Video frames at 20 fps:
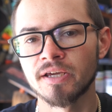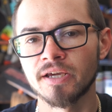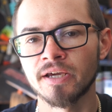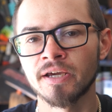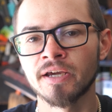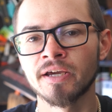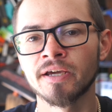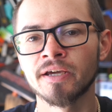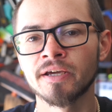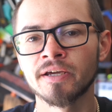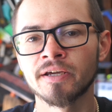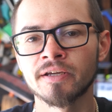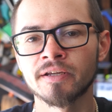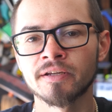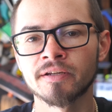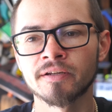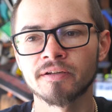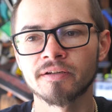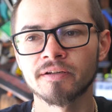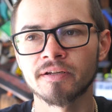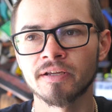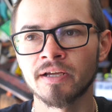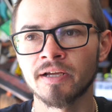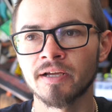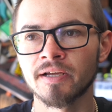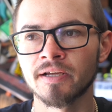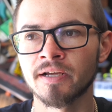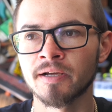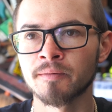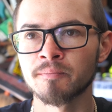and
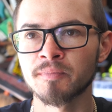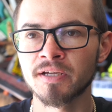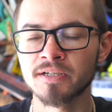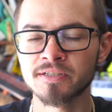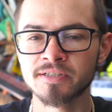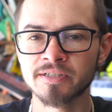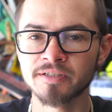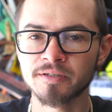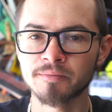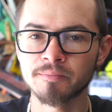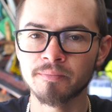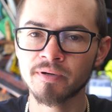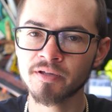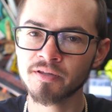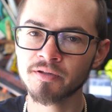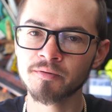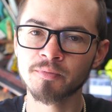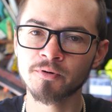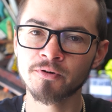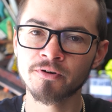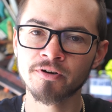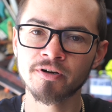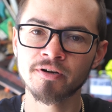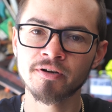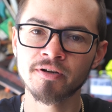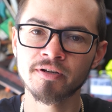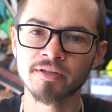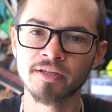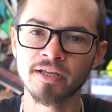I'm guessing the motherboard